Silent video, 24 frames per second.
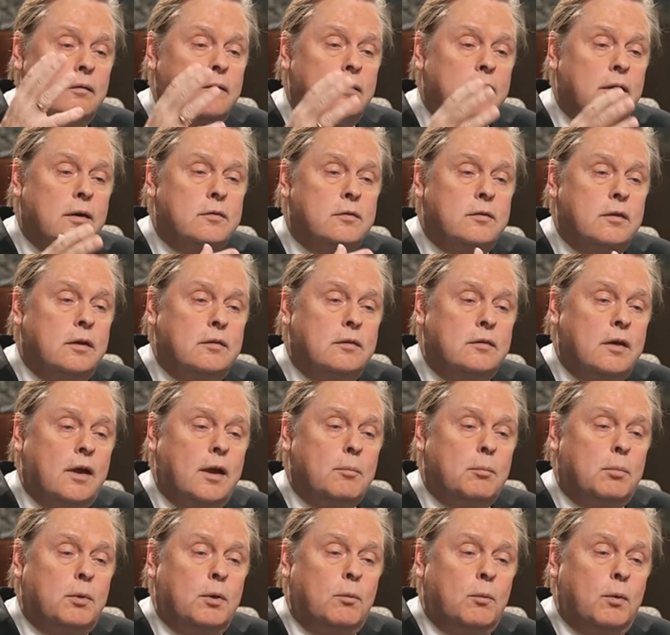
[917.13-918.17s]
There's an
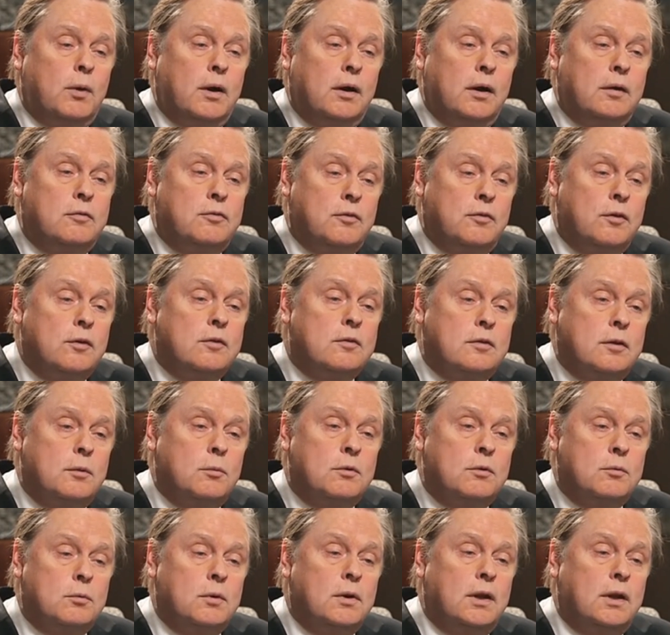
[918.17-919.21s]
example where at first it
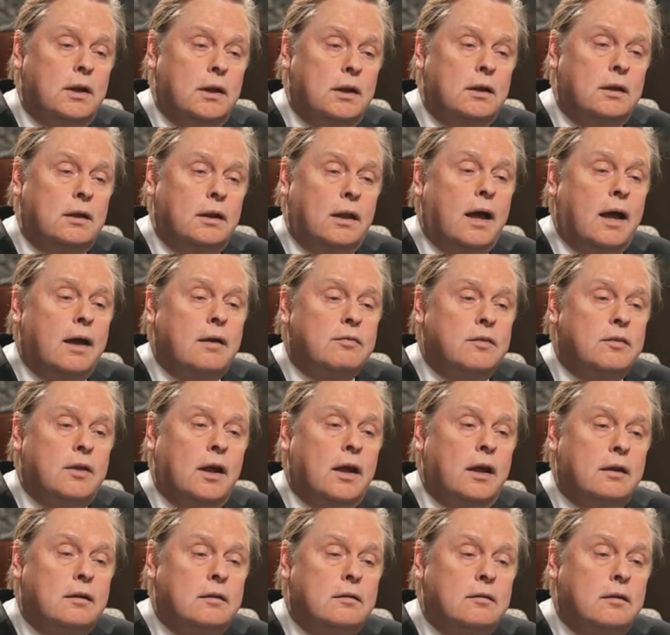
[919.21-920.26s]
was really laughed
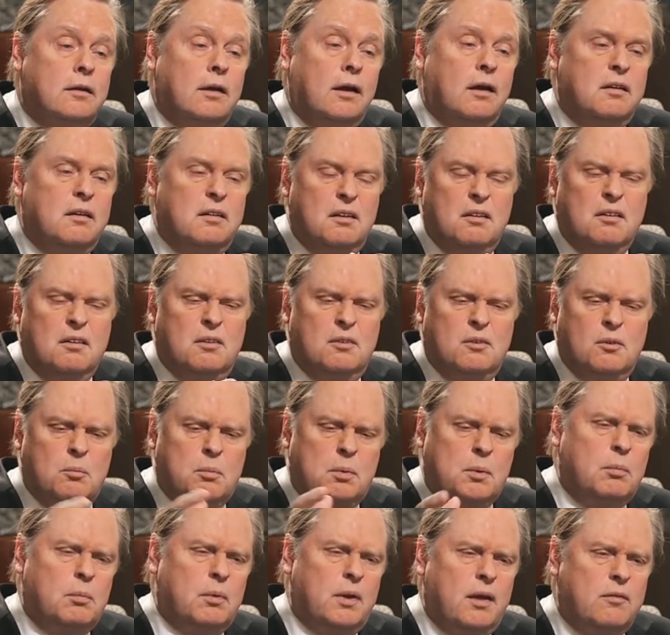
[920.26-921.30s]
at, the idea that
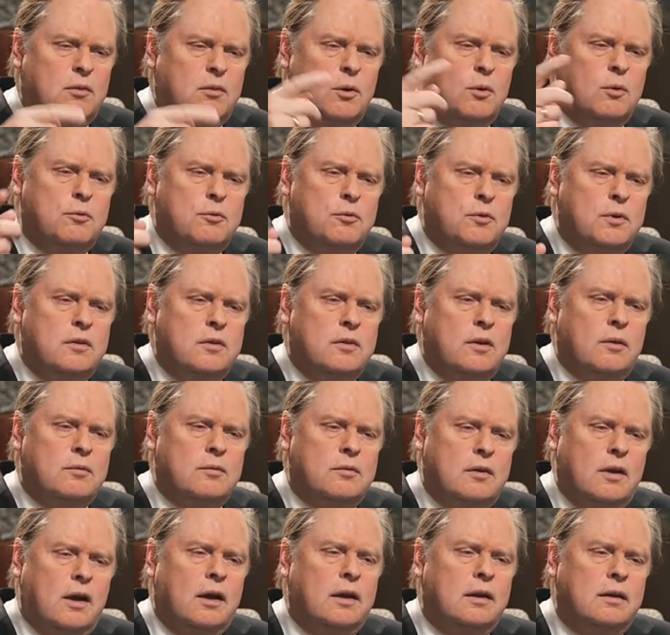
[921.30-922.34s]
people have to go freeze
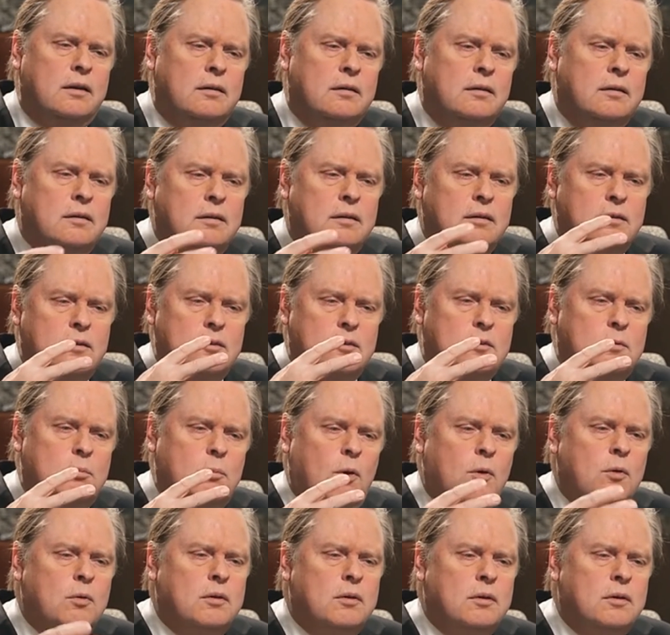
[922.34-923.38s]
outside to
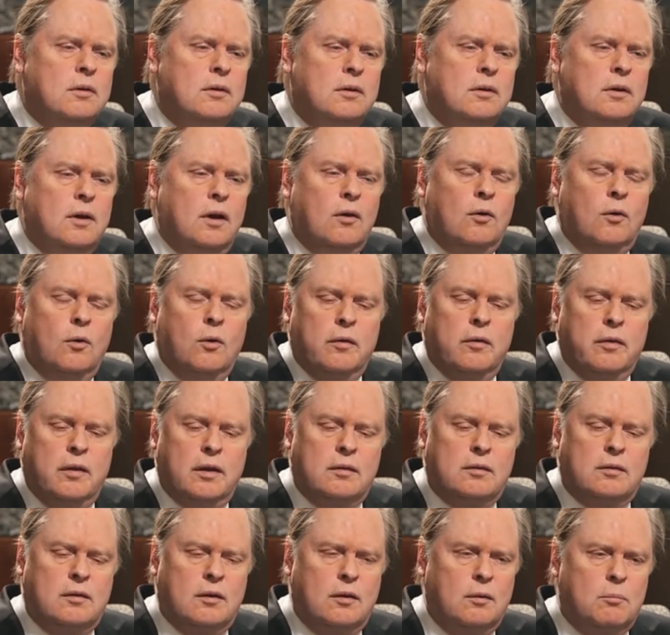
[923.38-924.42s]
smoke, or
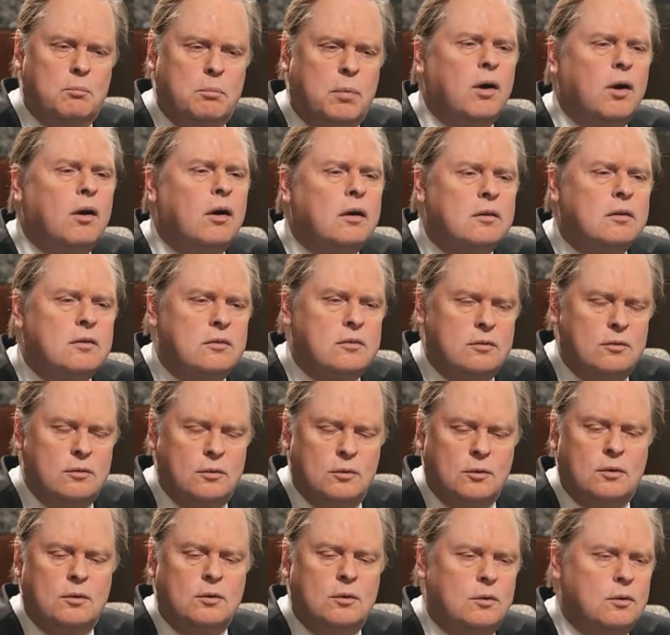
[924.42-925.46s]
that parks,
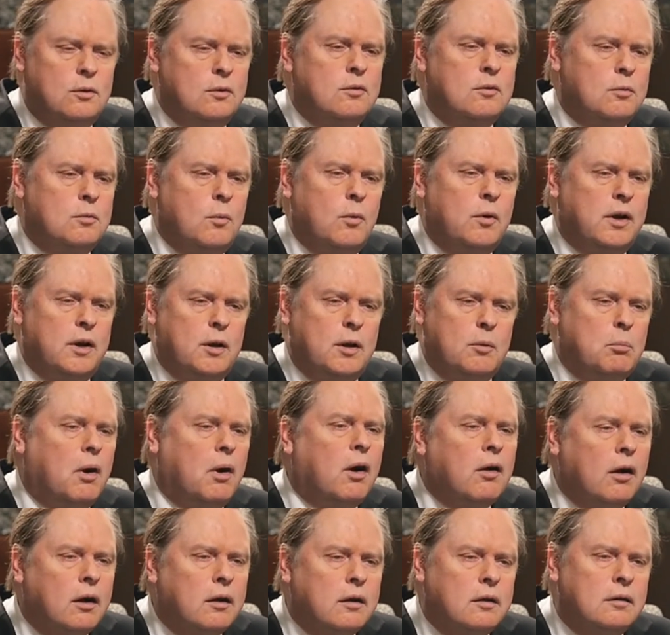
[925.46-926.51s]
you couldn't smoke in a
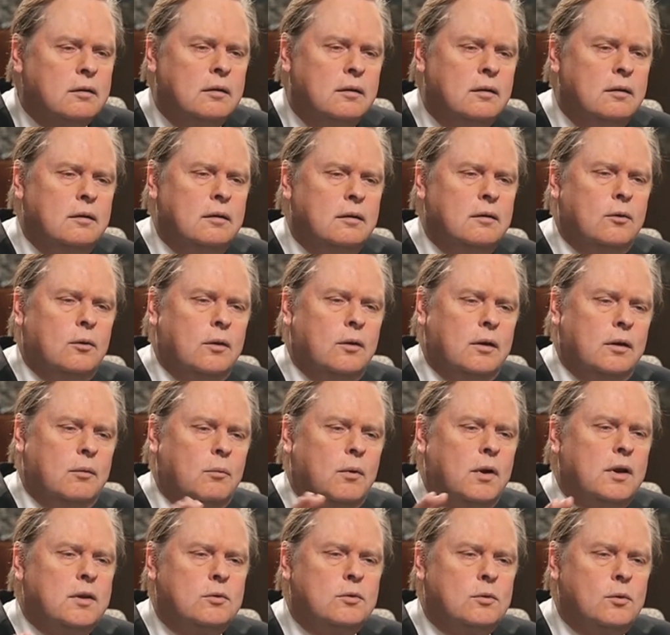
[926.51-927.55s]
park or in a
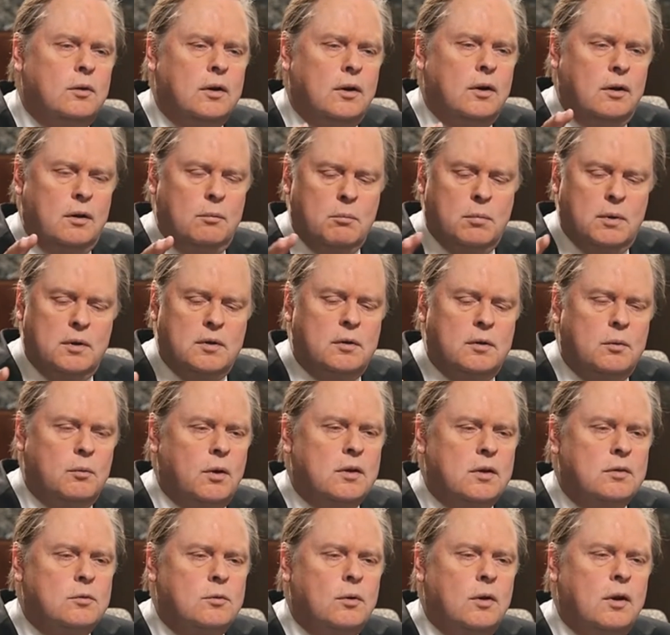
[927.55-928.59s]
restaurant, in a busy
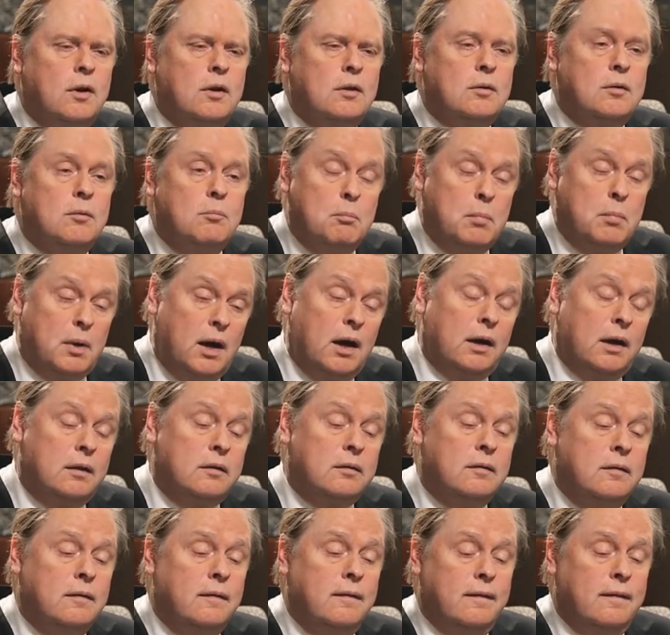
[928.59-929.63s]
restaurant. But
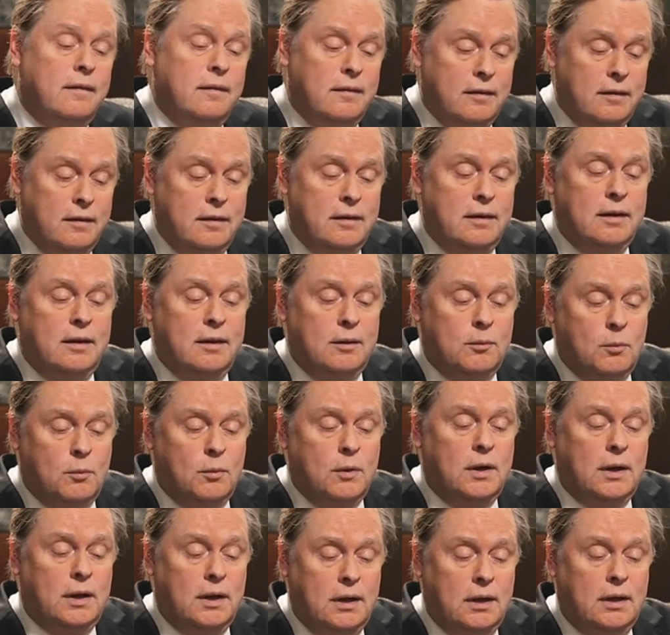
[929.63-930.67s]

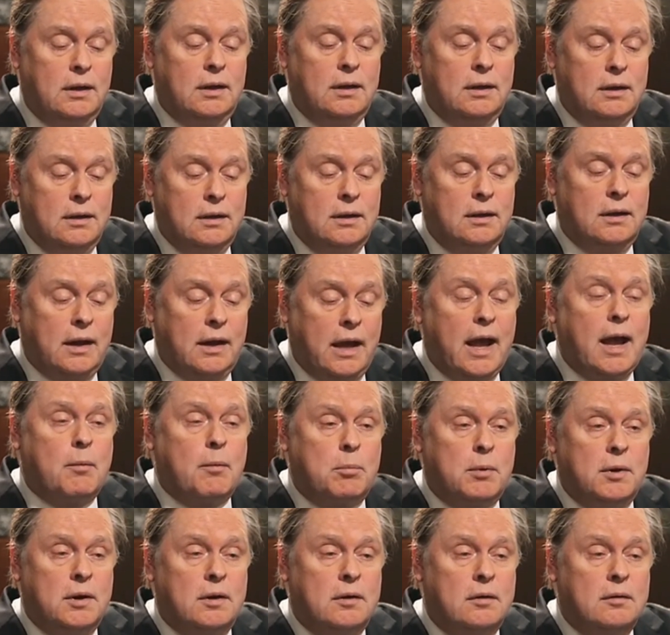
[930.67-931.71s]
it
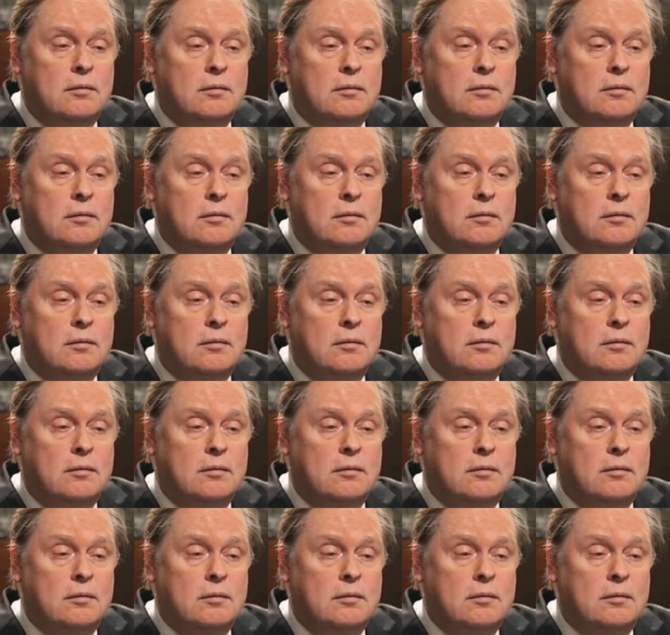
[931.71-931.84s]
happened.